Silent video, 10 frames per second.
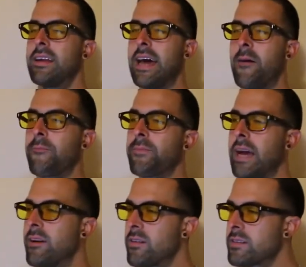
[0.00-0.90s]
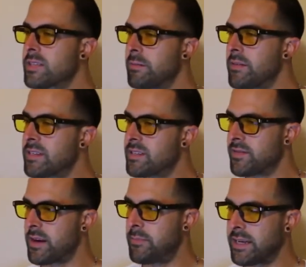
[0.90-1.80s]
Now, I know some of this is
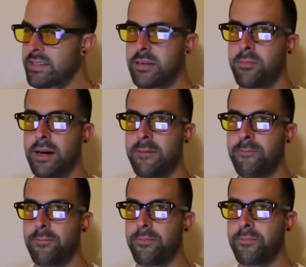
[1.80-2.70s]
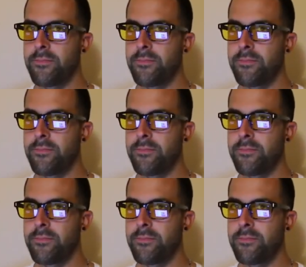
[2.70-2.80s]
very basic, but